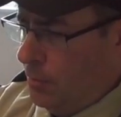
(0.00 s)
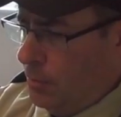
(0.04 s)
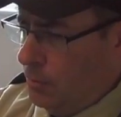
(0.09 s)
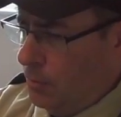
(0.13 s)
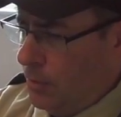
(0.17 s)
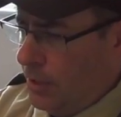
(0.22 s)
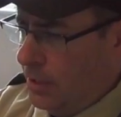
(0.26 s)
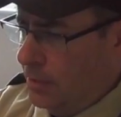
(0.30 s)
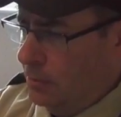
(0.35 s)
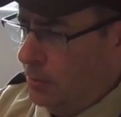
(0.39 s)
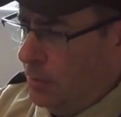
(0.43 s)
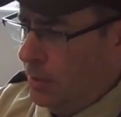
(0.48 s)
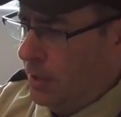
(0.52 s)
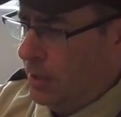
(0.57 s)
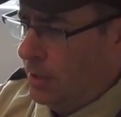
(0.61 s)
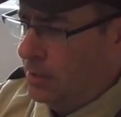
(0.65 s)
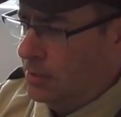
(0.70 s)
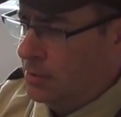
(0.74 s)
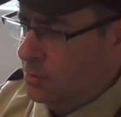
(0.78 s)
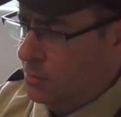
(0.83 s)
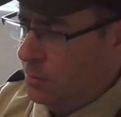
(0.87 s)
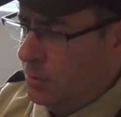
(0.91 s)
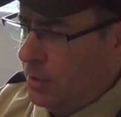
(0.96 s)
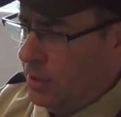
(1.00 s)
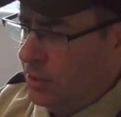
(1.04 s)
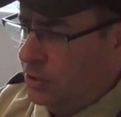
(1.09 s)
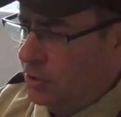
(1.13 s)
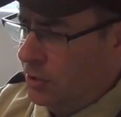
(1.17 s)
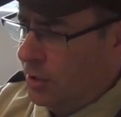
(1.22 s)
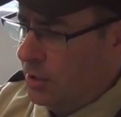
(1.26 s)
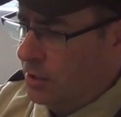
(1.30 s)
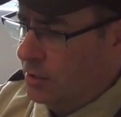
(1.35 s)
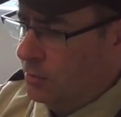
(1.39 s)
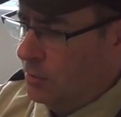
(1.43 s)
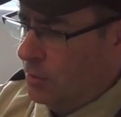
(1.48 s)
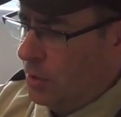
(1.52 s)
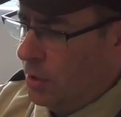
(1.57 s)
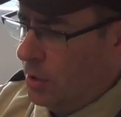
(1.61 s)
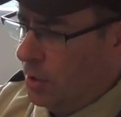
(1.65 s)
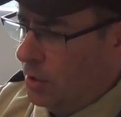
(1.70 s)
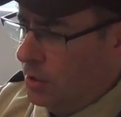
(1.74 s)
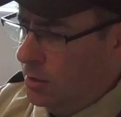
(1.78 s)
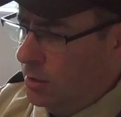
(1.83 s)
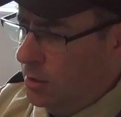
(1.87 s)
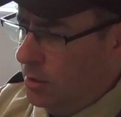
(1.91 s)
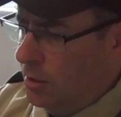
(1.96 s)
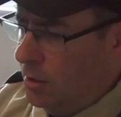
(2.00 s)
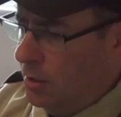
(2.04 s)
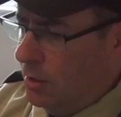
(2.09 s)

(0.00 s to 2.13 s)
rain pants, but I tried them on